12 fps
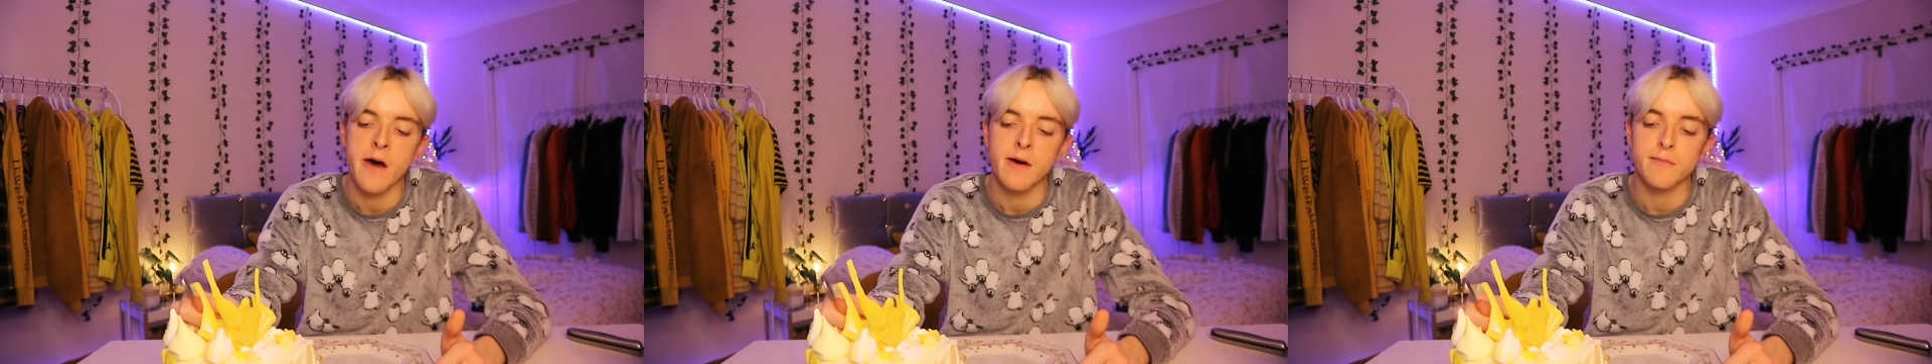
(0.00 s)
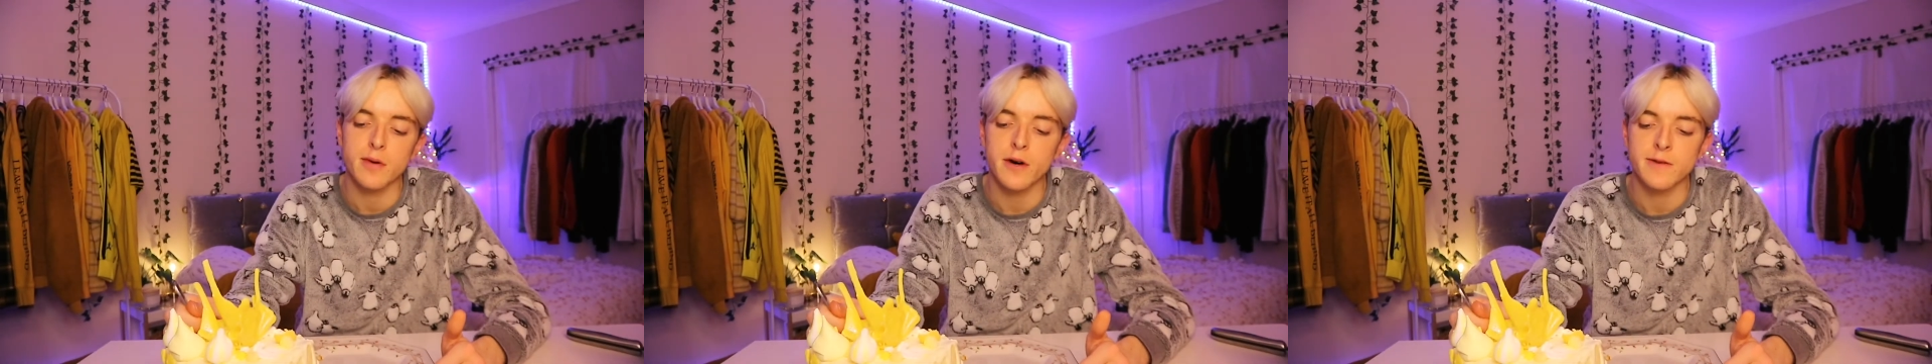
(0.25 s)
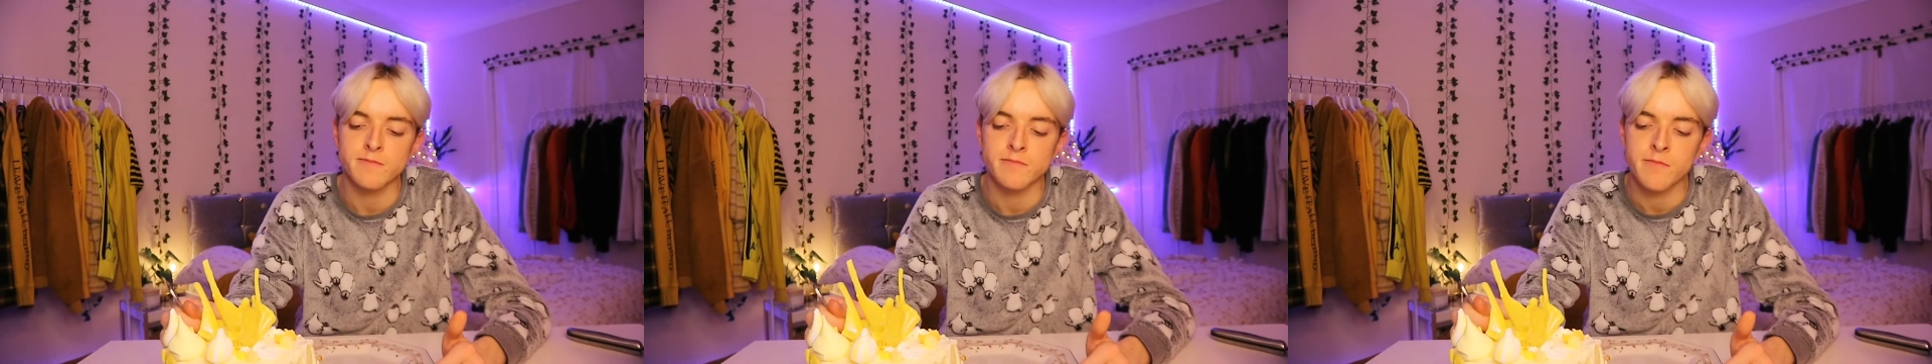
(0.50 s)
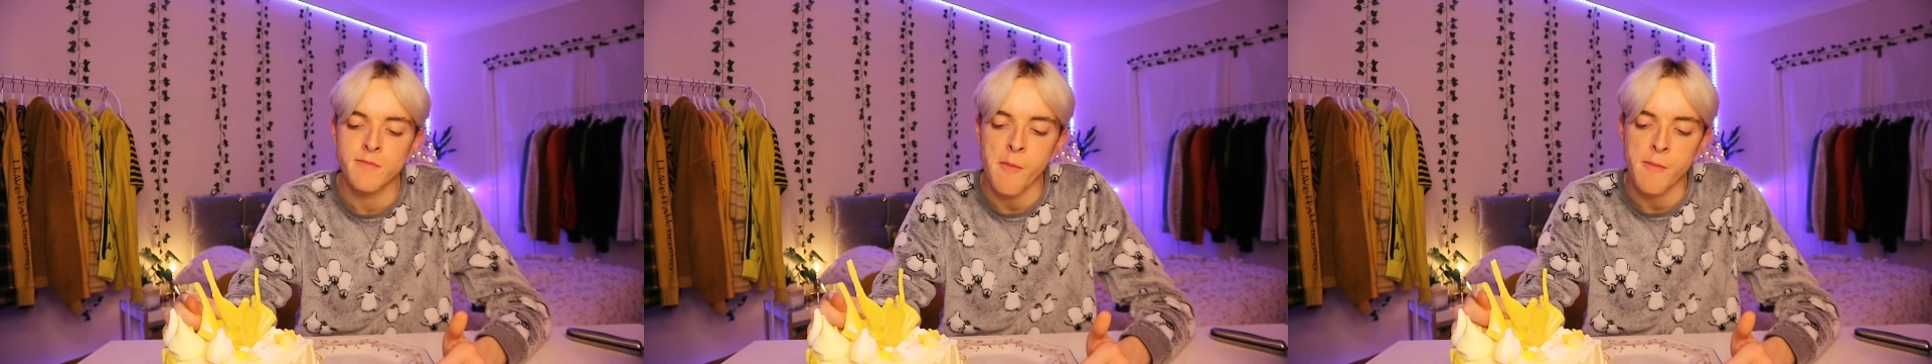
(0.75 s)
But
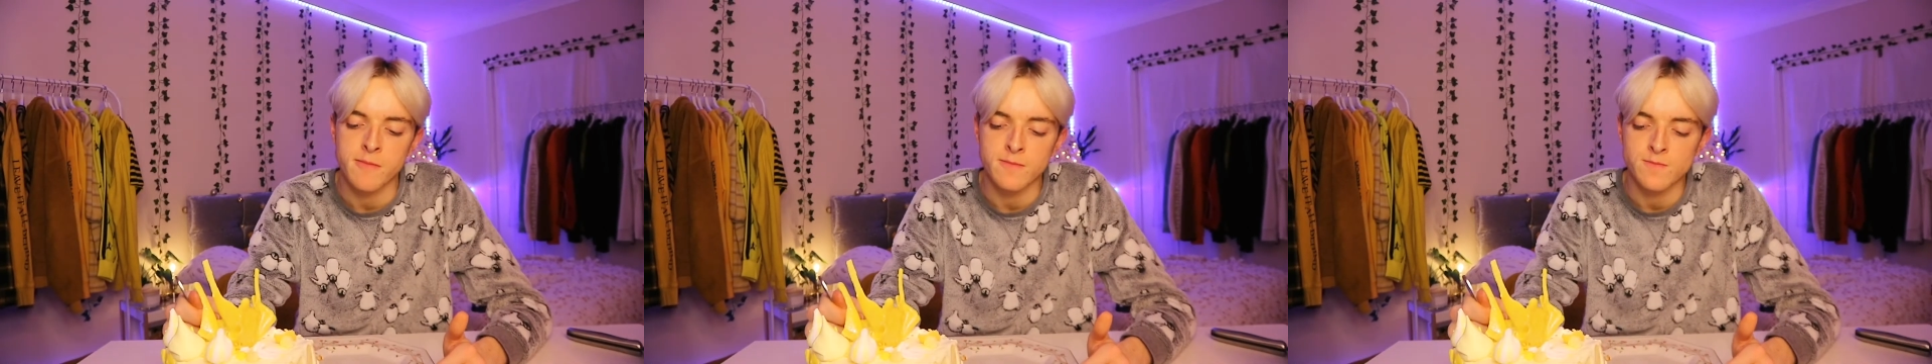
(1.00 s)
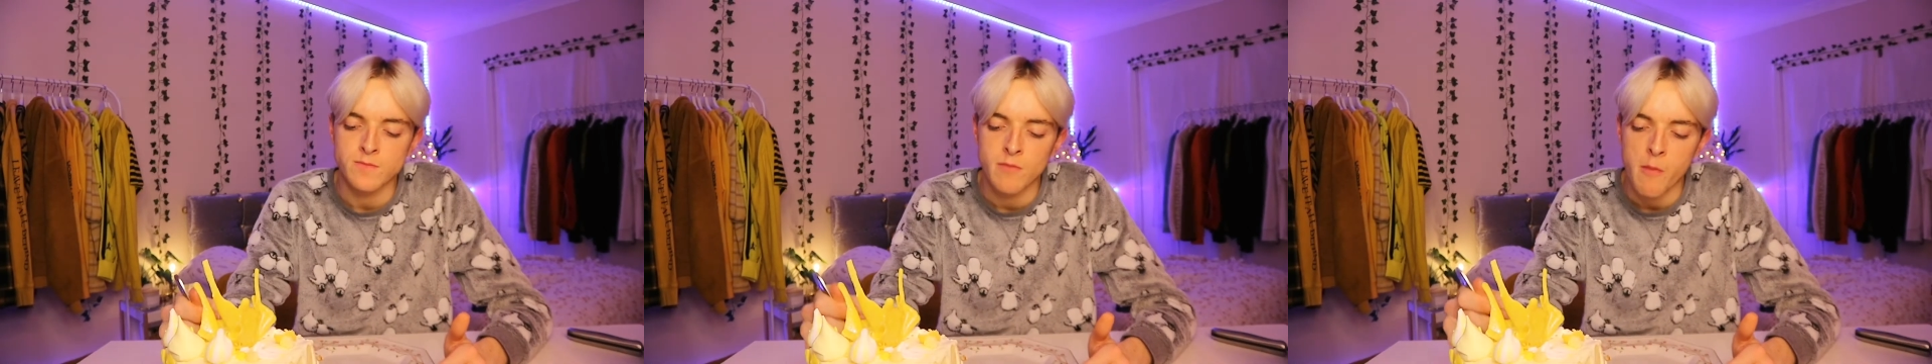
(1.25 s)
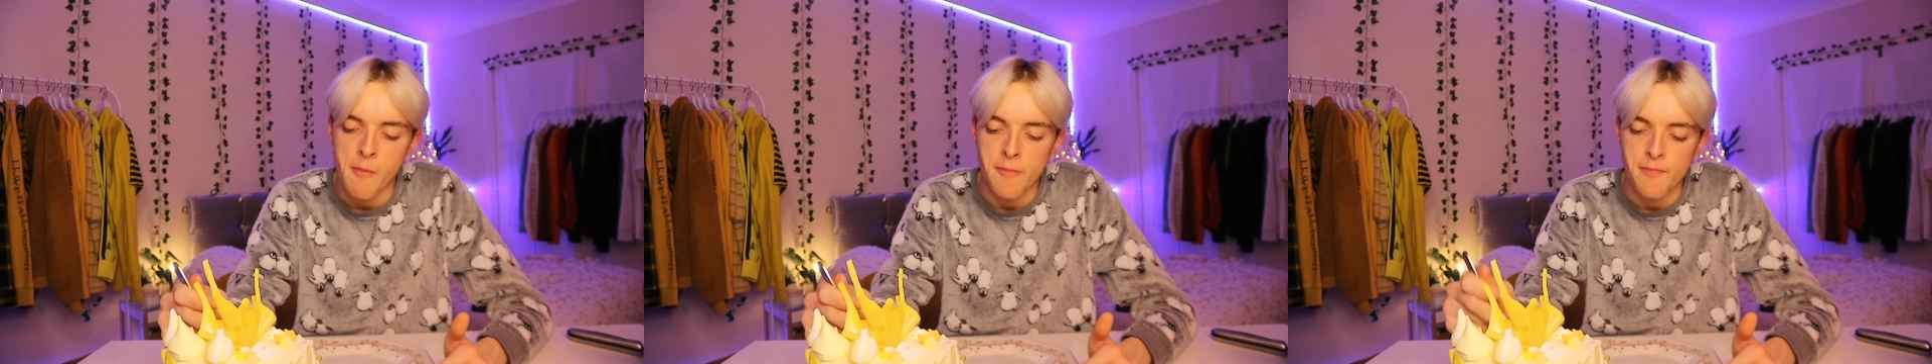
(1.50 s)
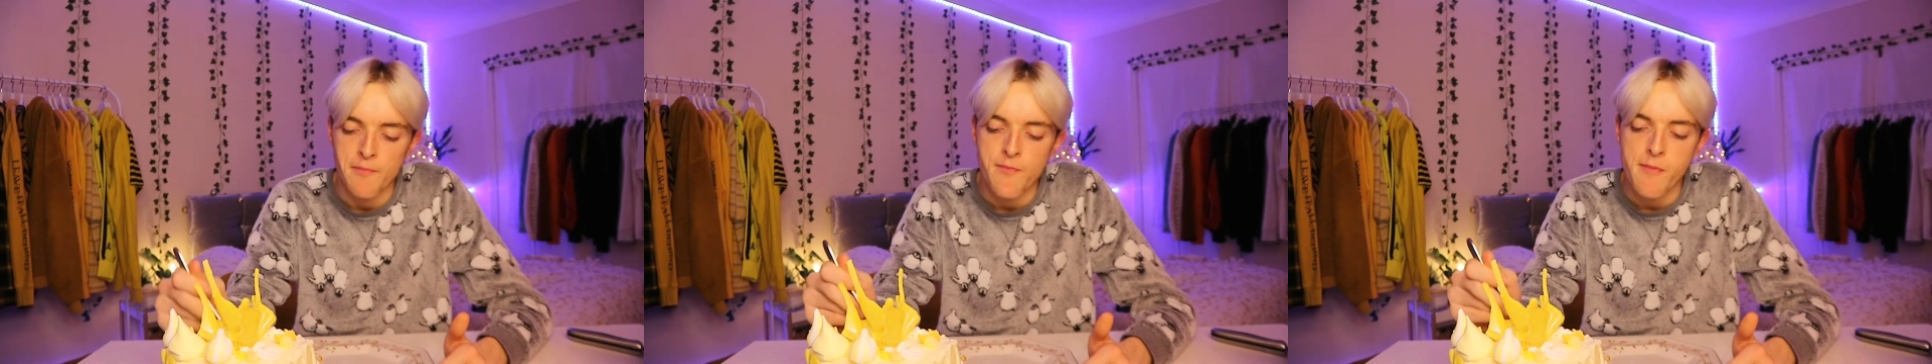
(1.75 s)

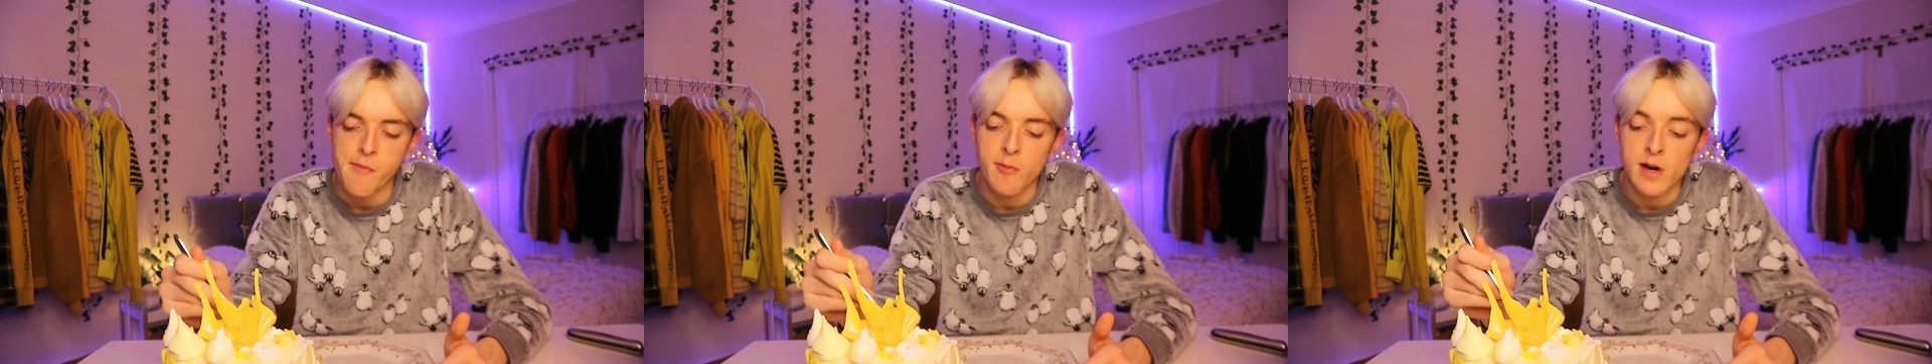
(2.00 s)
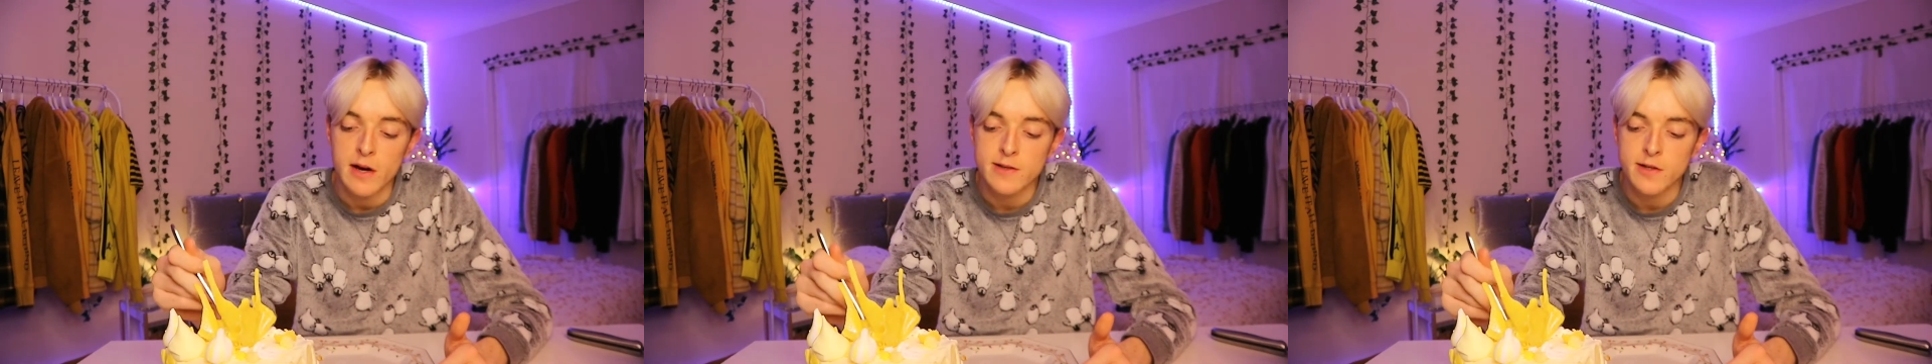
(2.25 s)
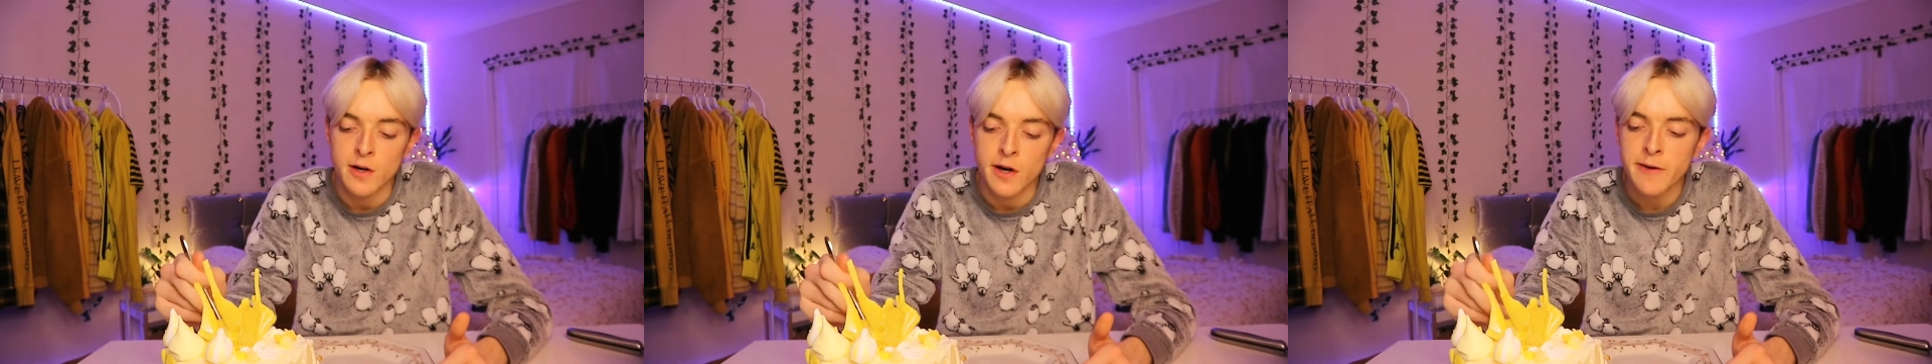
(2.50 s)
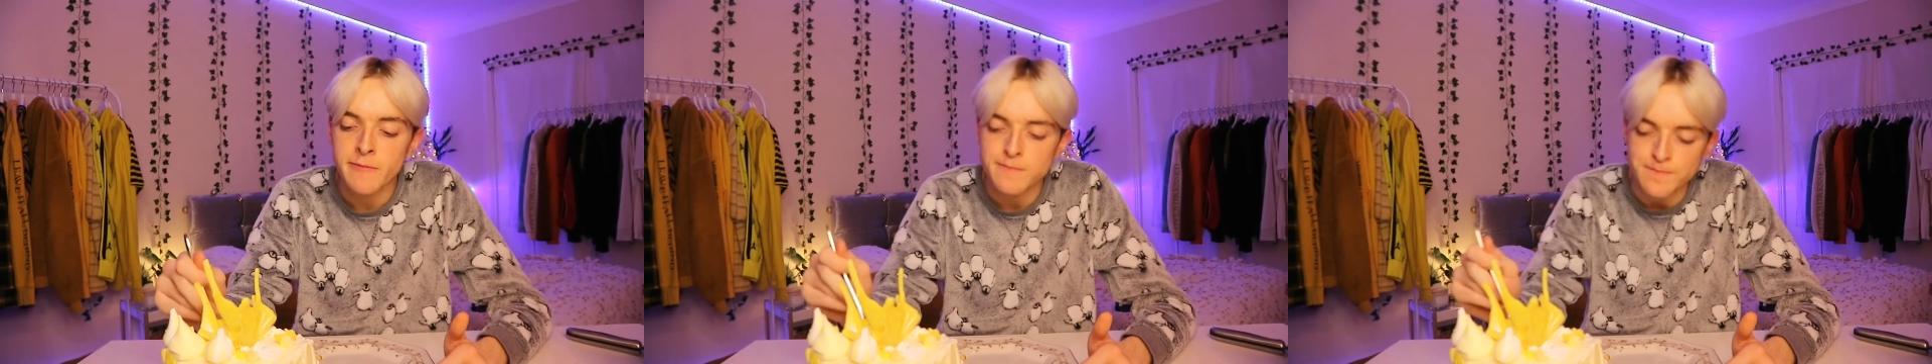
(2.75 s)
when I was younger,